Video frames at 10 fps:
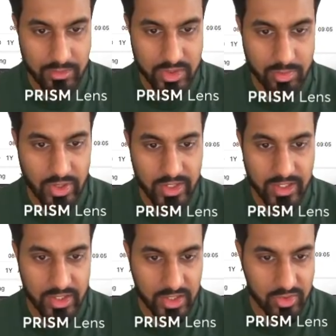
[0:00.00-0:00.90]
your breaker
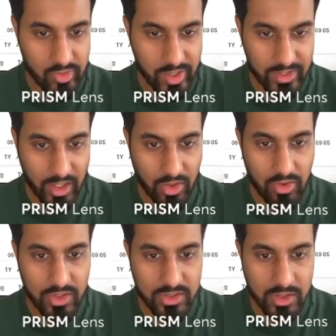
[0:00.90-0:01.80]
and you can drag that
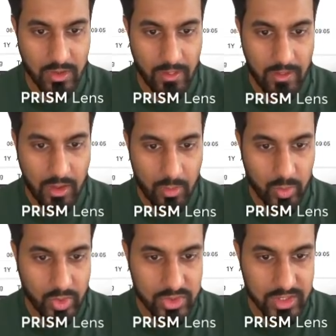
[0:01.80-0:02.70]
across.
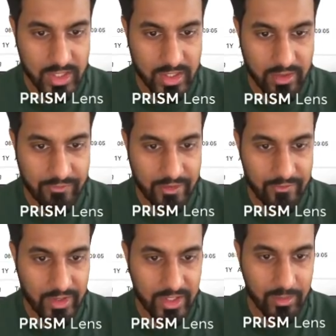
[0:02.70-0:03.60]
We also had a fair
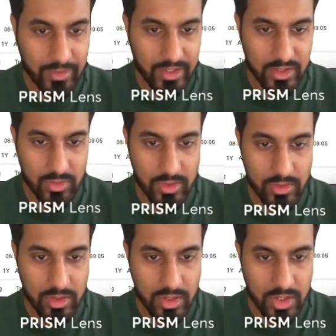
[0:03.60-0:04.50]
value gap here as
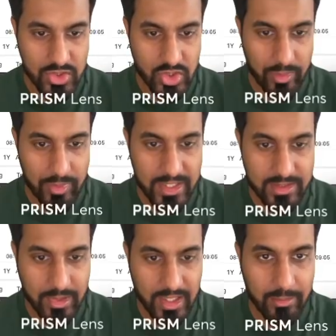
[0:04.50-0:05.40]
well. So I placed
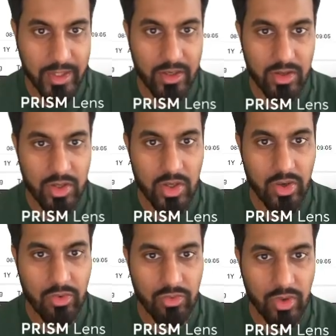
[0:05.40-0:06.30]
my limit
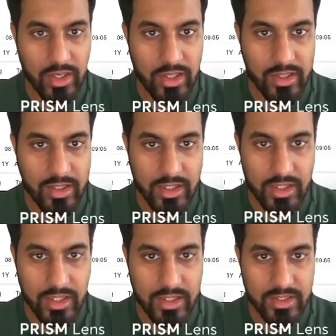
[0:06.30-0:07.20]
right
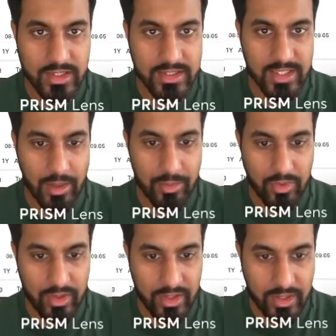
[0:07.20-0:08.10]
into this gap
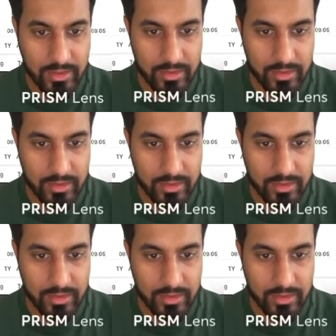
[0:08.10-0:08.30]
right there.